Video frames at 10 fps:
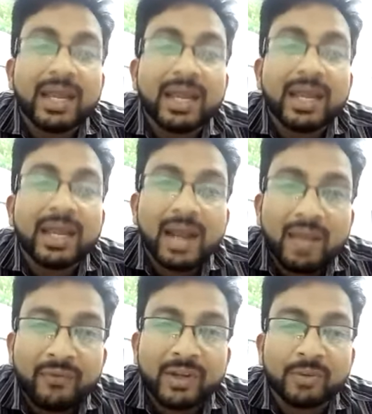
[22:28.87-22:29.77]
left
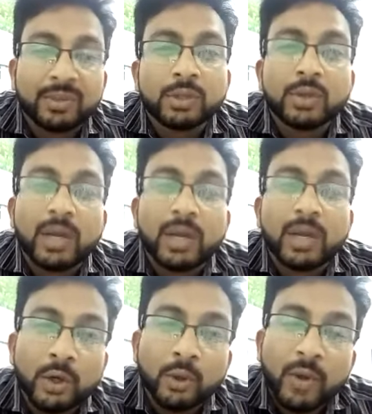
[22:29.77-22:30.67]
tube. So are you going
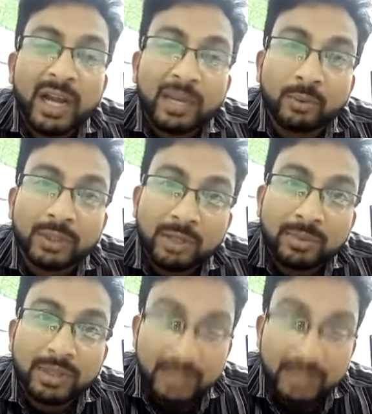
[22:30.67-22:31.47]
to go and remove the tube?